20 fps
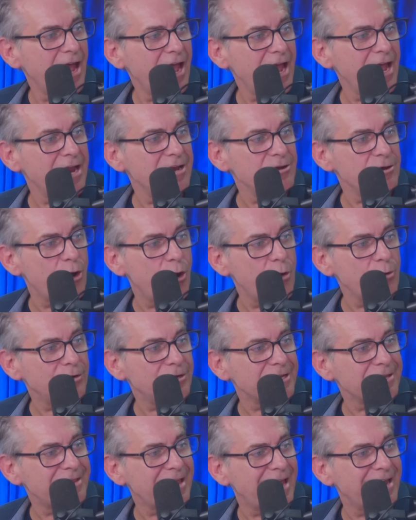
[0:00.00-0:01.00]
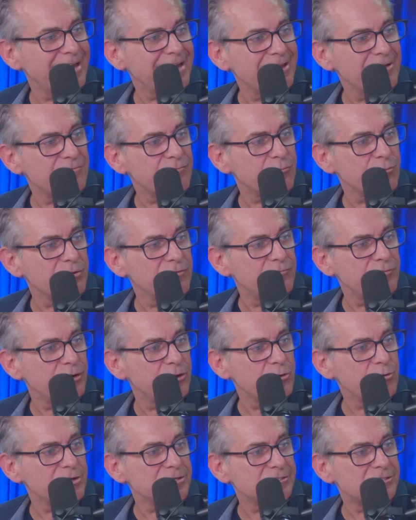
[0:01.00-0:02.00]
And note that if
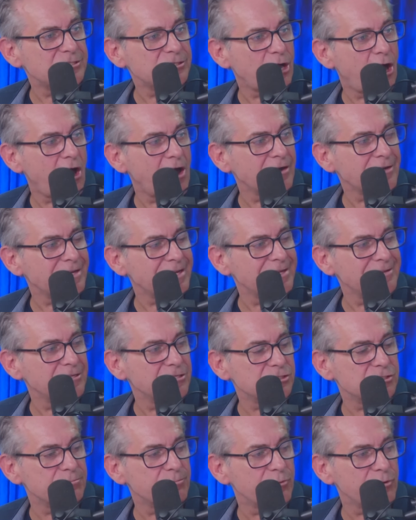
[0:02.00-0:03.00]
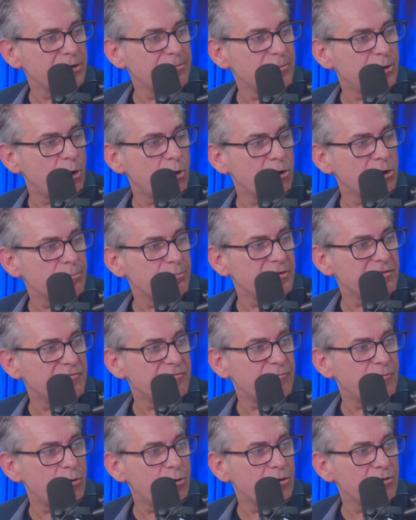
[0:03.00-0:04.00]
review is sought in the Supreme Court
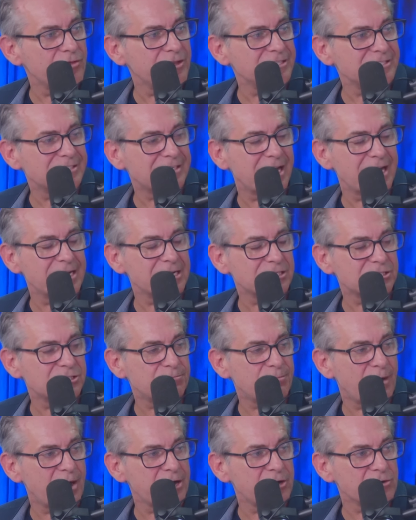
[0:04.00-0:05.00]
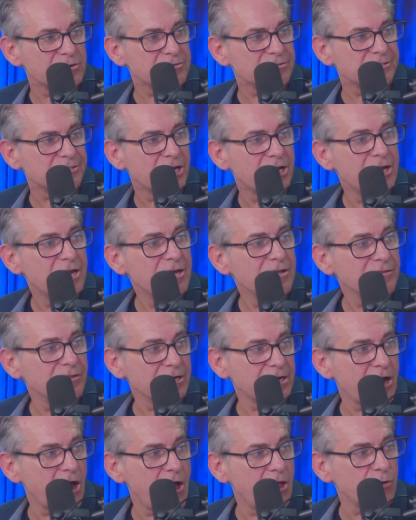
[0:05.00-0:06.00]
before the stay expires, the
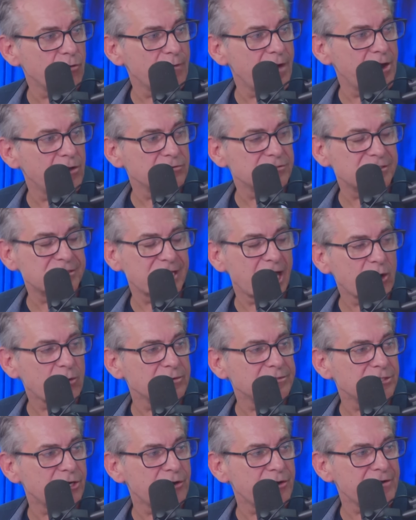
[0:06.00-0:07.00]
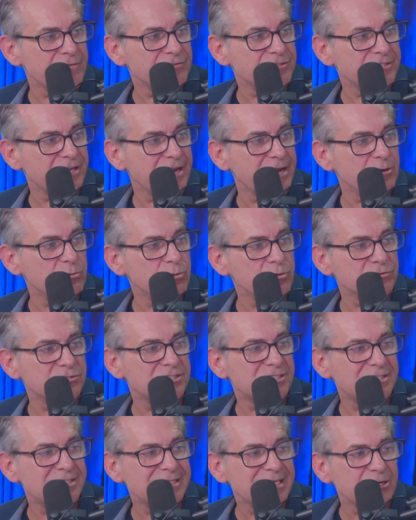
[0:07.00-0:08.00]
Colorado Secretary of State will
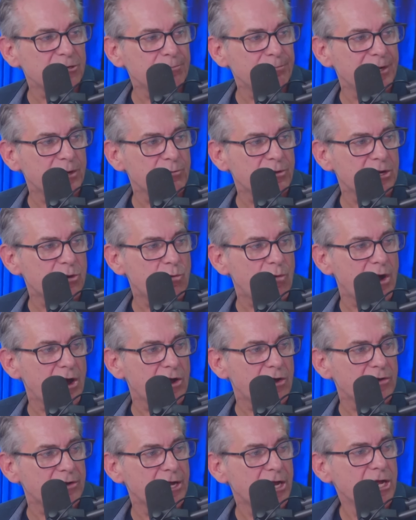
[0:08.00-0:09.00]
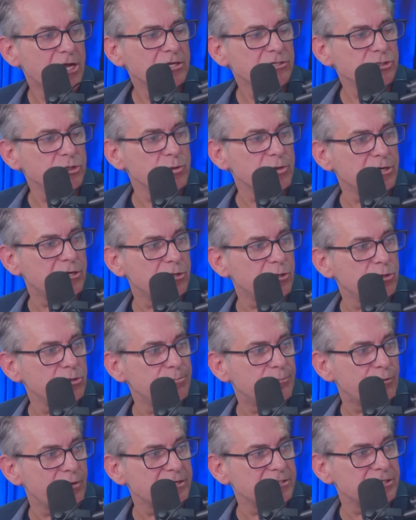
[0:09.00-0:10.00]
still be required to
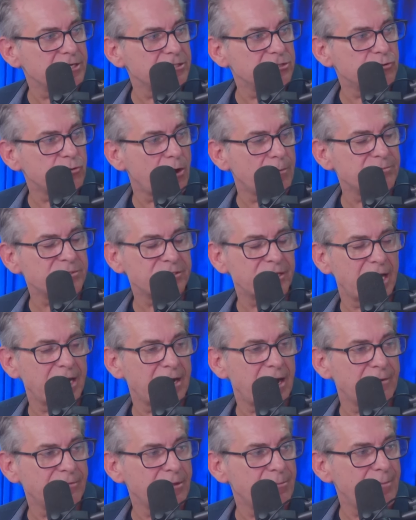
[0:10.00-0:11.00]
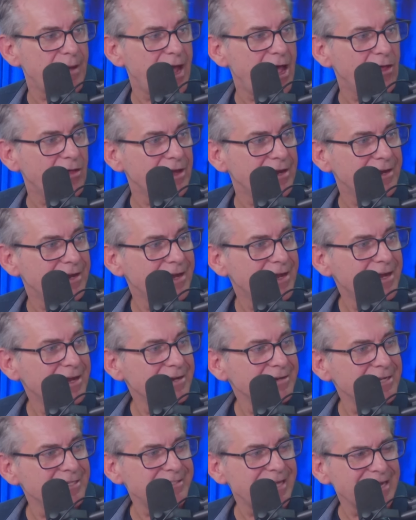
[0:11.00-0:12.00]
include President Trump's name on the ballot.
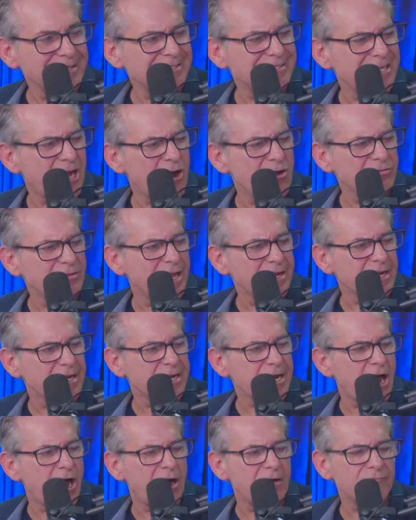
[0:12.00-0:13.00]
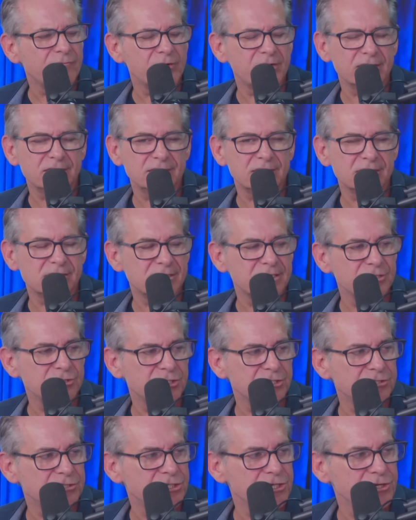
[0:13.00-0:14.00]
Does that sound like a confident
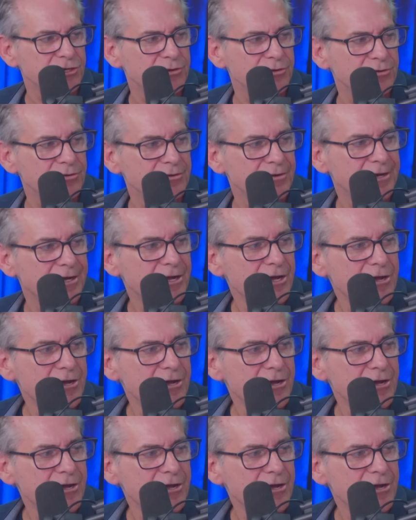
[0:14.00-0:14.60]
decision to you?